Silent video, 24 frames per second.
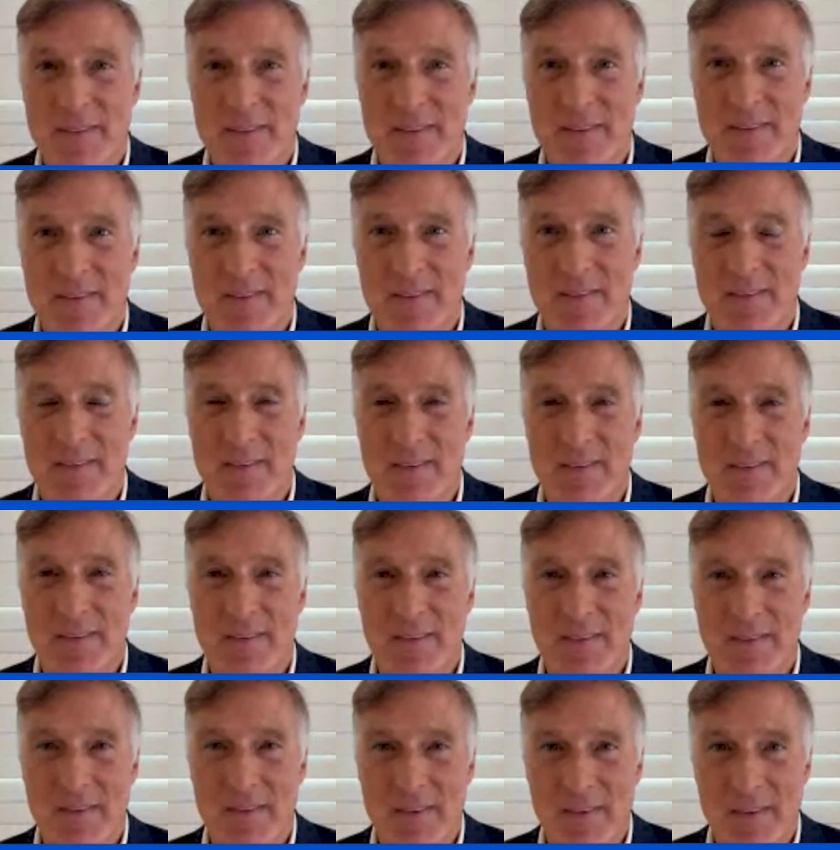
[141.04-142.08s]

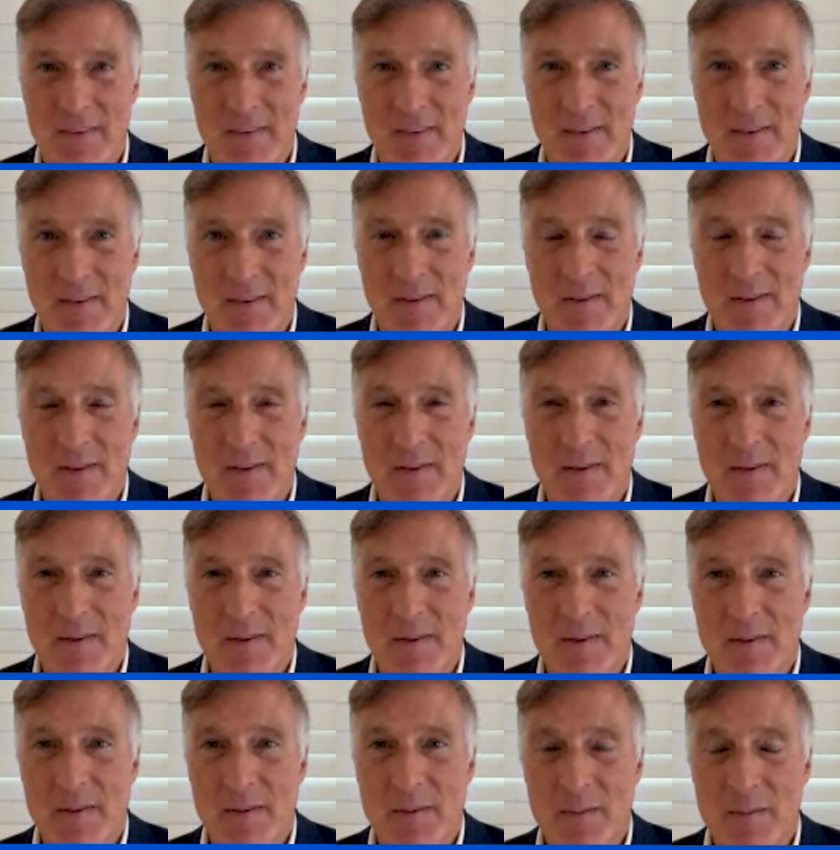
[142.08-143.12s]

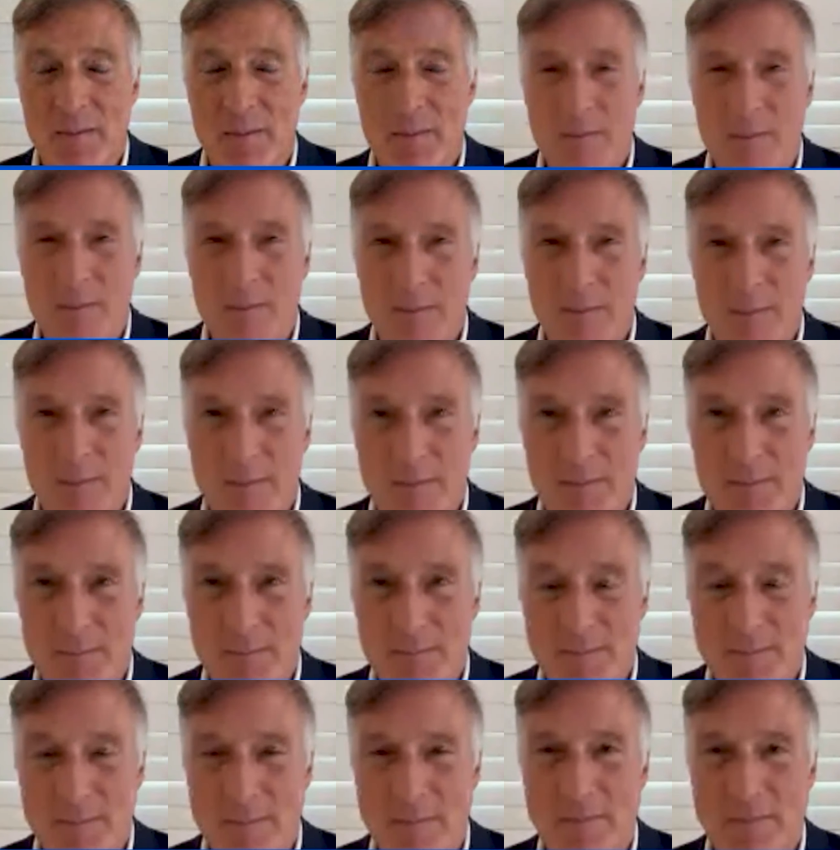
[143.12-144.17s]

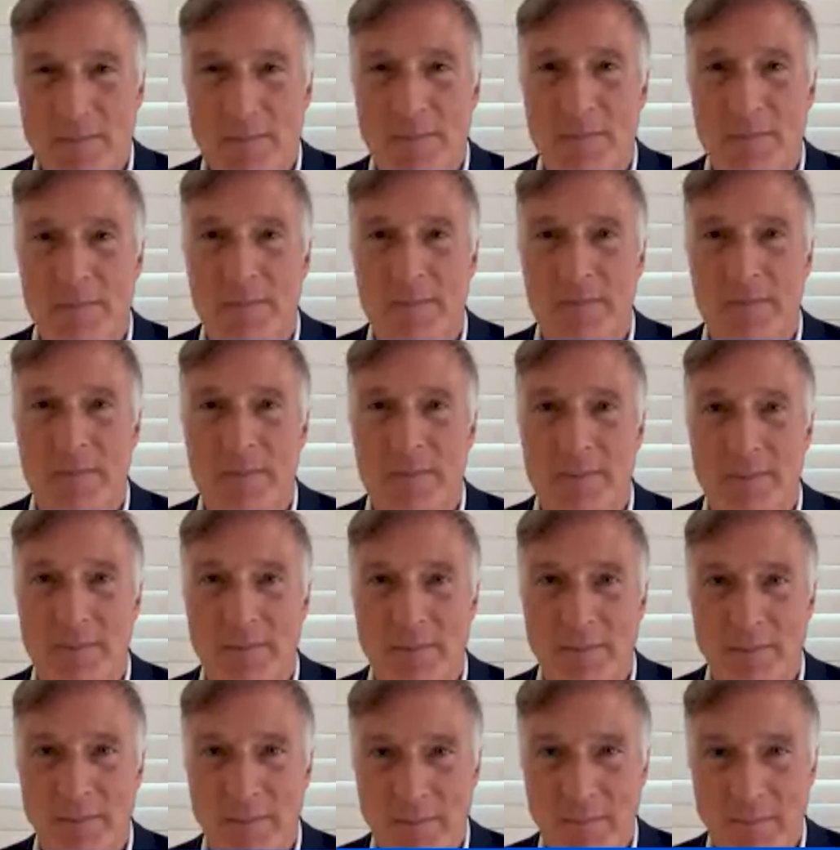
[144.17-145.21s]

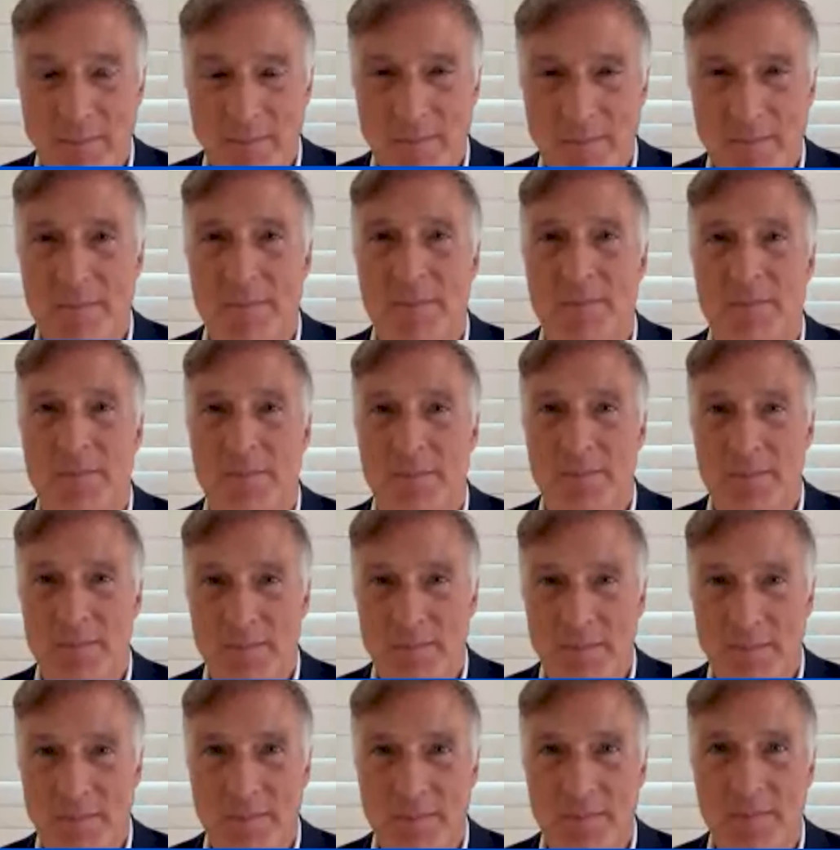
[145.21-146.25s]

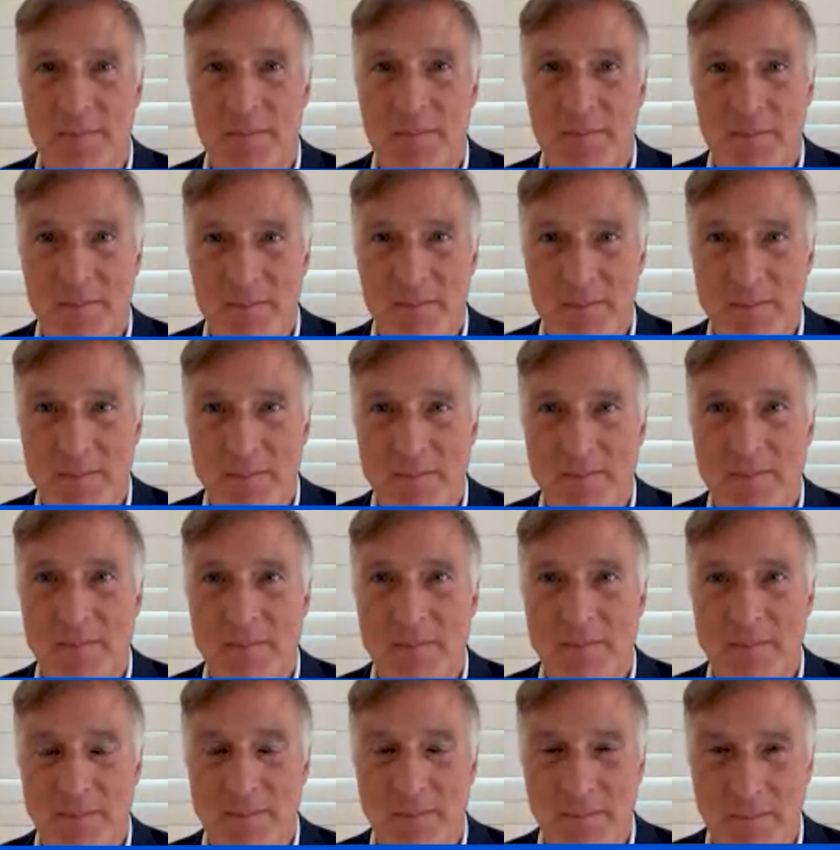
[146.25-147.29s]

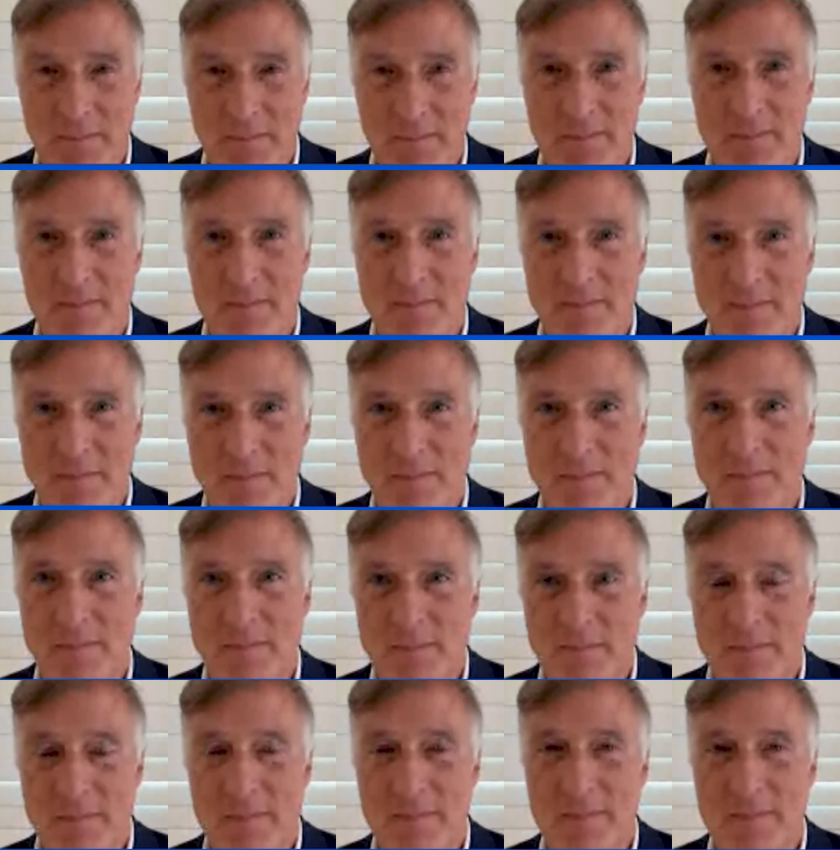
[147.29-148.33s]

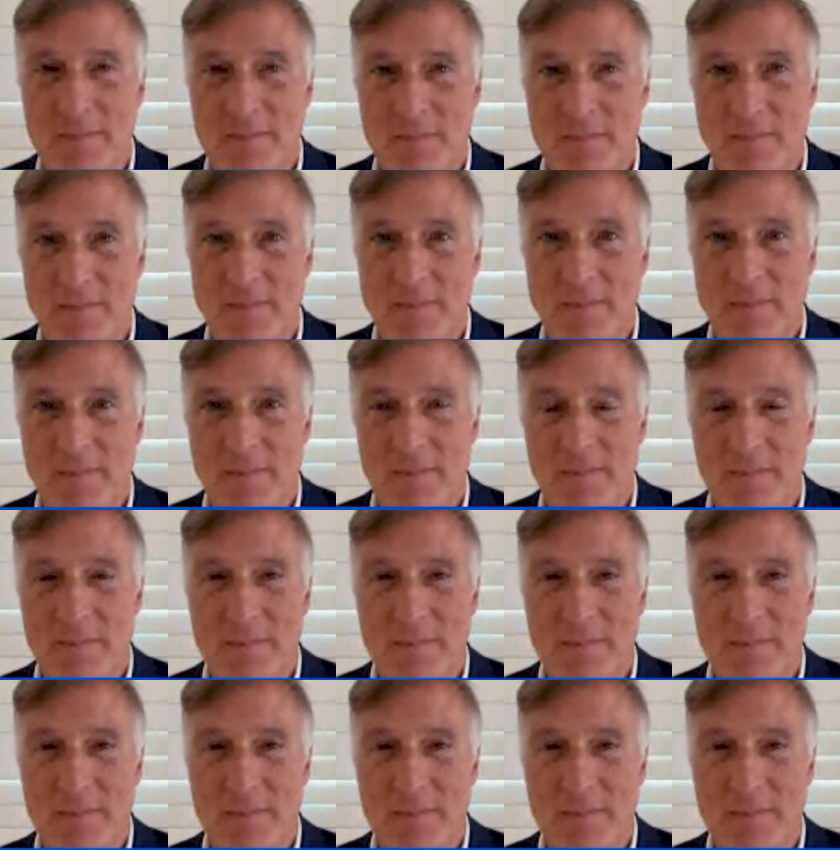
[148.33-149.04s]
The person shown says nothing.